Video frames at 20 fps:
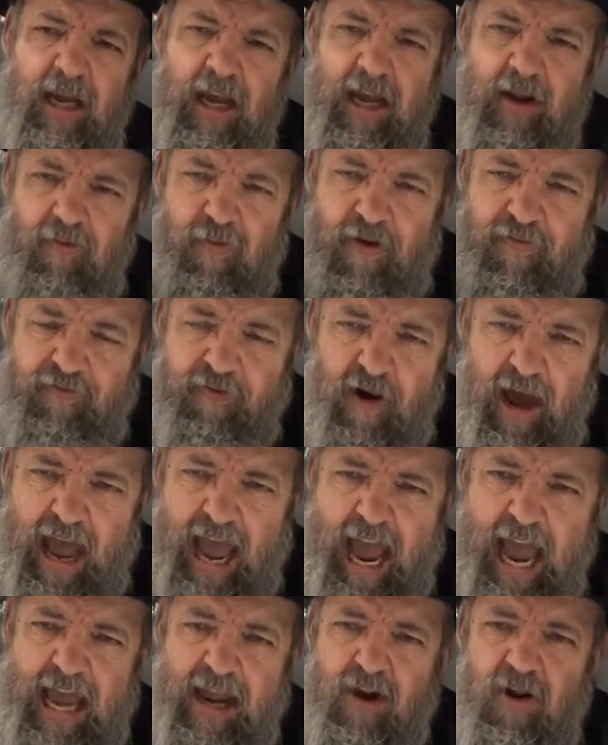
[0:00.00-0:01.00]
in
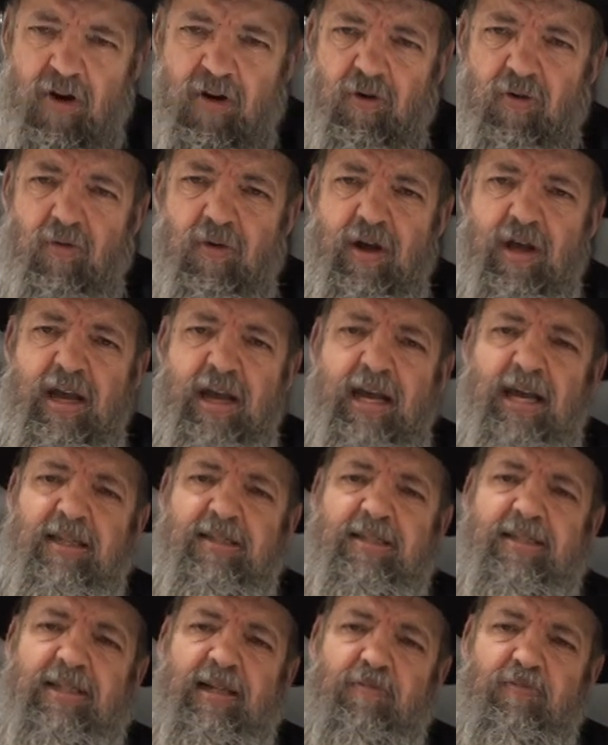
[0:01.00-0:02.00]
Rafa'enu,
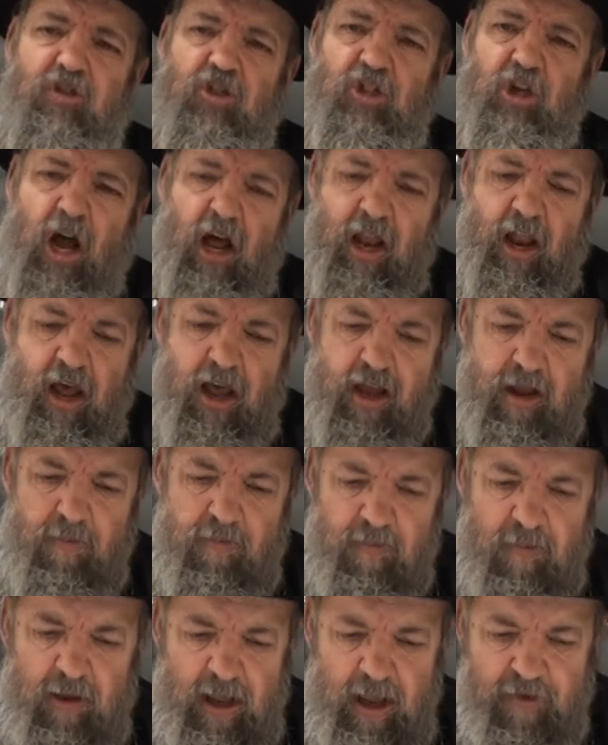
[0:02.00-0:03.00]
in
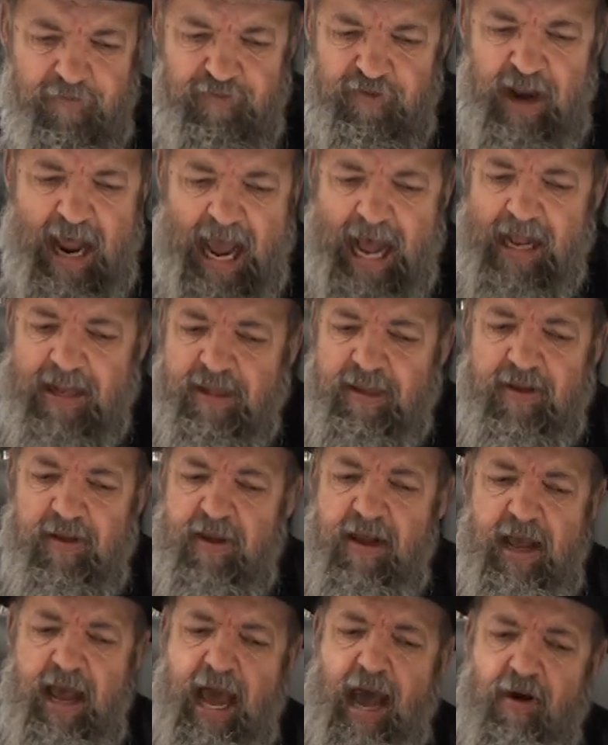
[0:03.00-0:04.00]
Simshalaim. If not,
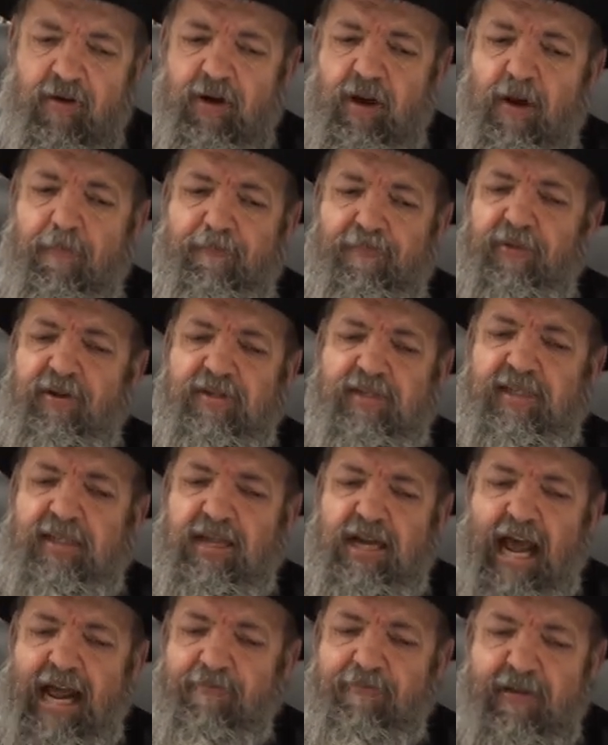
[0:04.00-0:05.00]
how can a
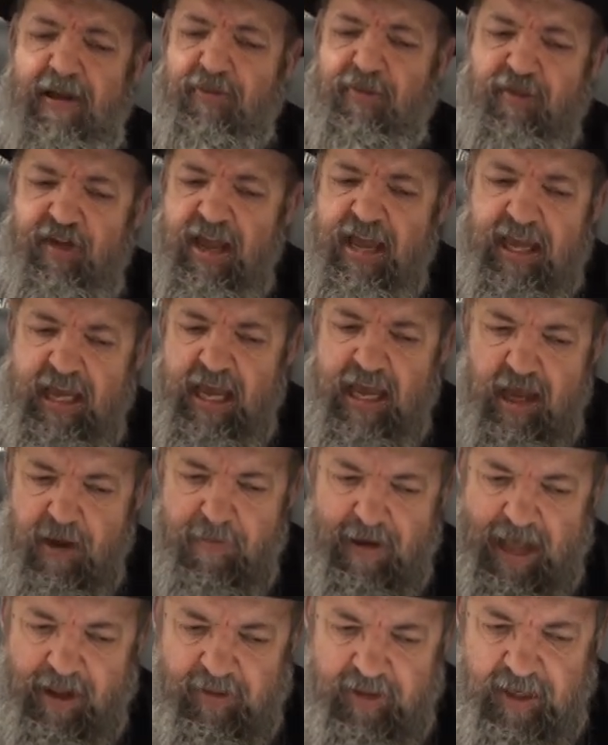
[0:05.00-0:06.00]
person not be thinking
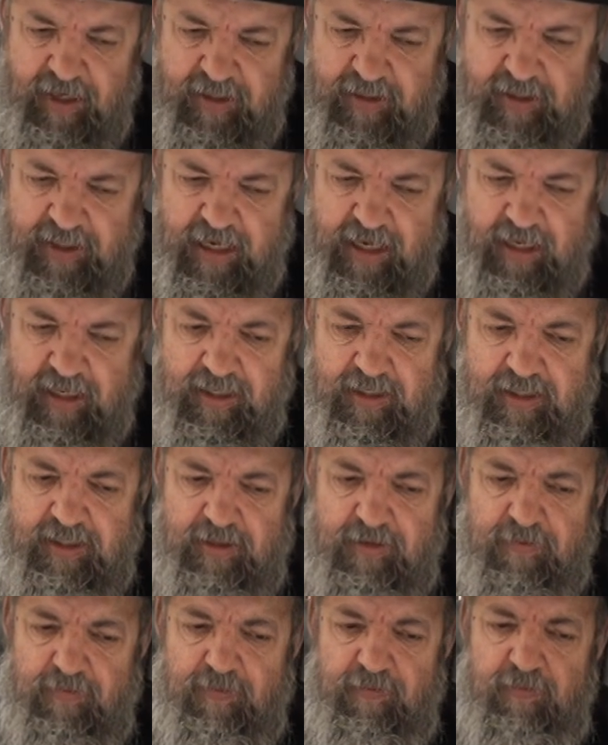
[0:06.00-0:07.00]
about these things?